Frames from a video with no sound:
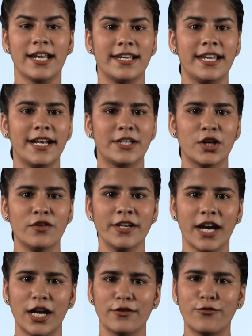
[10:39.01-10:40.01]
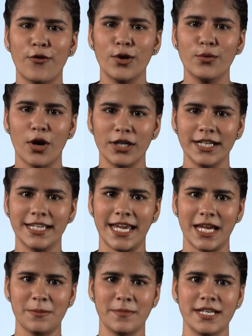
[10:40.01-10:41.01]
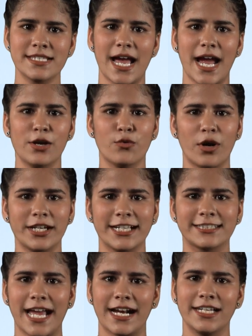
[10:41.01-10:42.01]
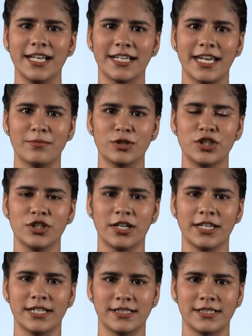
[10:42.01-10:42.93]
Later, we unfold what a game is and what exactly a game theory